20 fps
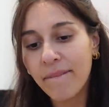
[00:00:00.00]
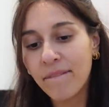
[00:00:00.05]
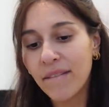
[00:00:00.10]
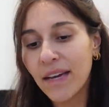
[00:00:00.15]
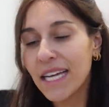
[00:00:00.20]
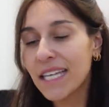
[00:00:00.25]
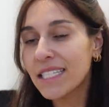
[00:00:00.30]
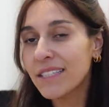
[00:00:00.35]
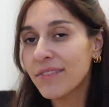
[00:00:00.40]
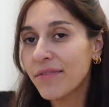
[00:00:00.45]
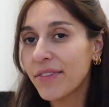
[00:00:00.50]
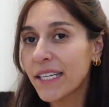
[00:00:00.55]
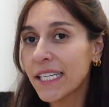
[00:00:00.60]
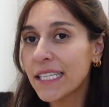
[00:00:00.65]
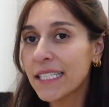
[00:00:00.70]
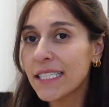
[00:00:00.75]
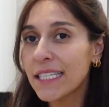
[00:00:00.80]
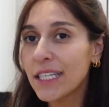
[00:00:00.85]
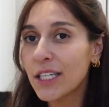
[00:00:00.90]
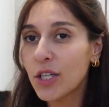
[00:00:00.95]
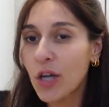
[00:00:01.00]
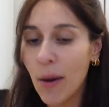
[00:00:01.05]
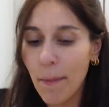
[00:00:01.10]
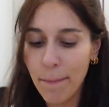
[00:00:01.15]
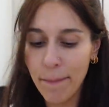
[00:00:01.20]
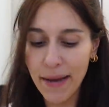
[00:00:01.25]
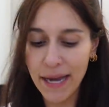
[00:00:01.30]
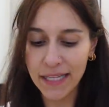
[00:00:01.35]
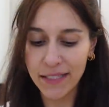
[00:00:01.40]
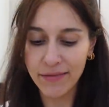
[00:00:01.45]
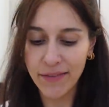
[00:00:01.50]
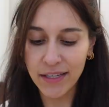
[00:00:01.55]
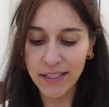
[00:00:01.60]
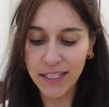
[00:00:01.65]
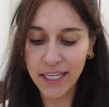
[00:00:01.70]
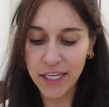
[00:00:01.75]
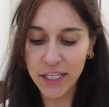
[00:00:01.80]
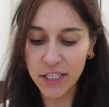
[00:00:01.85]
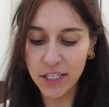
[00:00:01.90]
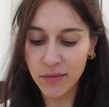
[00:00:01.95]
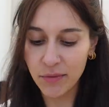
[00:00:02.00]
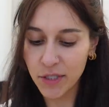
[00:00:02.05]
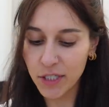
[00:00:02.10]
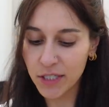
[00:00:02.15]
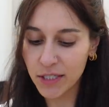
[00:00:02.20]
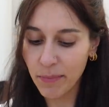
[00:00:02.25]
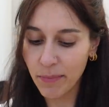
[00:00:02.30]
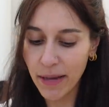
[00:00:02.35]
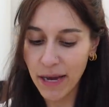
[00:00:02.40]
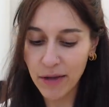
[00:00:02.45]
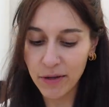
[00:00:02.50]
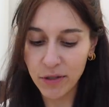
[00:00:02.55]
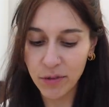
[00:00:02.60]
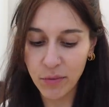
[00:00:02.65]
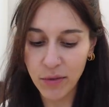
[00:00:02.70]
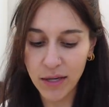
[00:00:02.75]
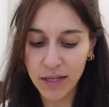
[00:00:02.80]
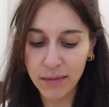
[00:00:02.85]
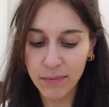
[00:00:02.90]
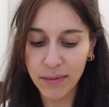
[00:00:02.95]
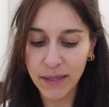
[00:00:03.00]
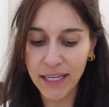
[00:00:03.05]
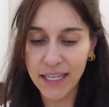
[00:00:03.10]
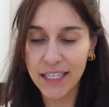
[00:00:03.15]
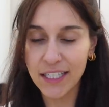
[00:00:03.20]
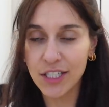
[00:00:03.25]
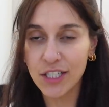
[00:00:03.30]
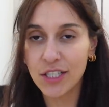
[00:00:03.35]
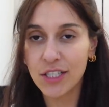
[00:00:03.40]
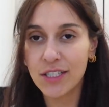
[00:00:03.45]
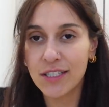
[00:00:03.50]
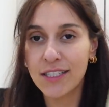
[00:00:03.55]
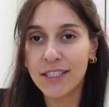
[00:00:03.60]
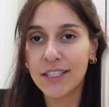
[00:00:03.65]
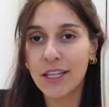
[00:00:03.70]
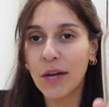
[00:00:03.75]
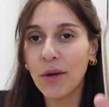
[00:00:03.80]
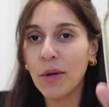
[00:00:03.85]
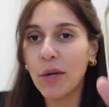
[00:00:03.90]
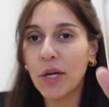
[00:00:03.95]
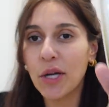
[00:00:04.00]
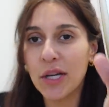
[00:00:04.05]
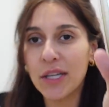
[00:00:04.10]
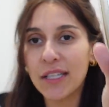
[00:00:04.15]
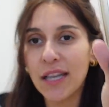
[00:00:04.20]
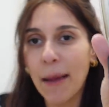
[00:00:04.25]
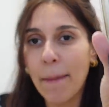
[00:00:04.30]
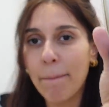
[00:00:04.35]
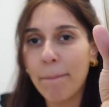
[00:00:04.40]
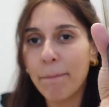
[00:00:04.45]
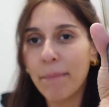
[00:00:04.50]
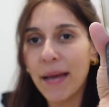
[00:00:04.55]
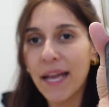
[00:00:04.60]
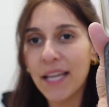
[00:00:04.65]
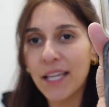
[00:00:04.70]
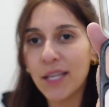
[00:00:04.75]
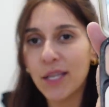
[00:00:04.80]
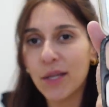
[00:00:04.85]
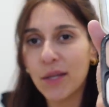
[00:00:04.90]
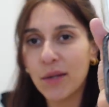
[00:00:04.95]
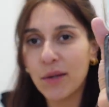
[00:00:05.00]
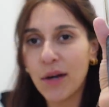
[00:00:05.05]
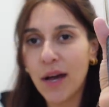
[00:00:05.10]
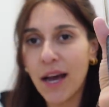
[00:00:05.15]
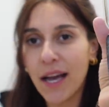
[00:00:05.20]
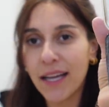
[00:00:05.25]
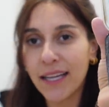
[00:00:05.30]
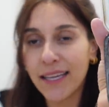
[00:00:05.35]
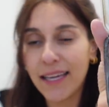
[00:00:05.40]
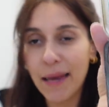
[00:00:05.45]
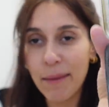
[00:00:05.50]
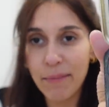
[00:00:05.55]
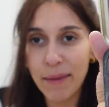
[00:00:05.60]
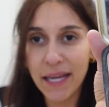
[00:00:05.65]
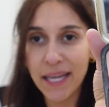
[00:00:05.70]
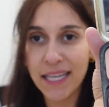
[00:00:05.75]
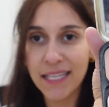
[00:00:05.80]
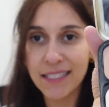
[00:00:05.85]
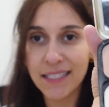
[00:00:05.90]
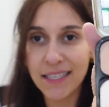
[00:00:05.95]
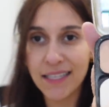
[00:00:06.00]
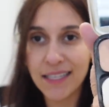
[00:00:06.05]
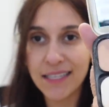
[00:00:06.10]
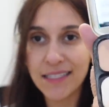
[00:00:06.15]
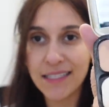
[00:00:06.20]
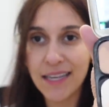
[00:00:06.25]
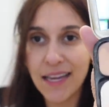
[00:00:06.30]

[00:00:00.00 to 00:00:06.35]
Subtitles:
Facefinity Compact Foundation, which is a powder one, but it's so good. I bet you I get back into this